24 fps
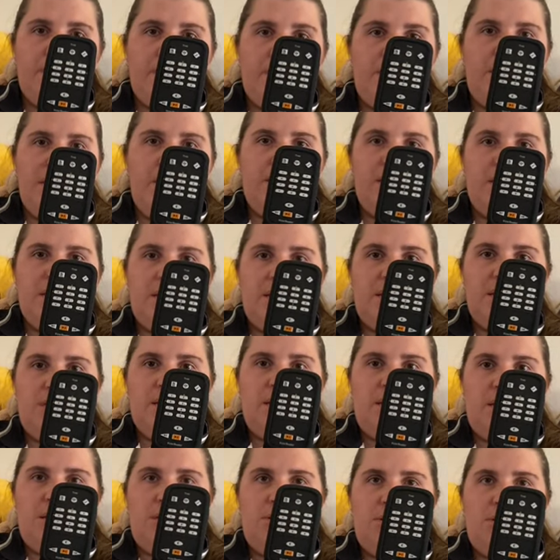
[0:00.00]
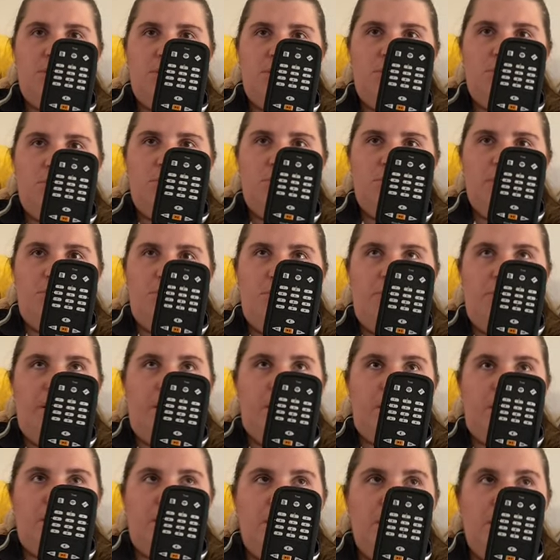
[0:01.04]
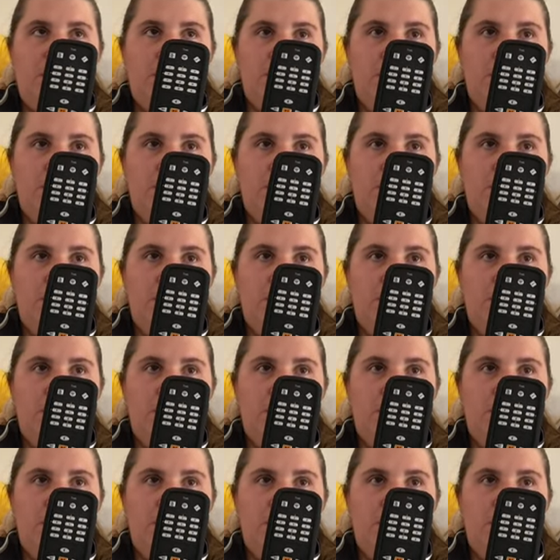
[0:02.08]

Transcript: This is the go-to button.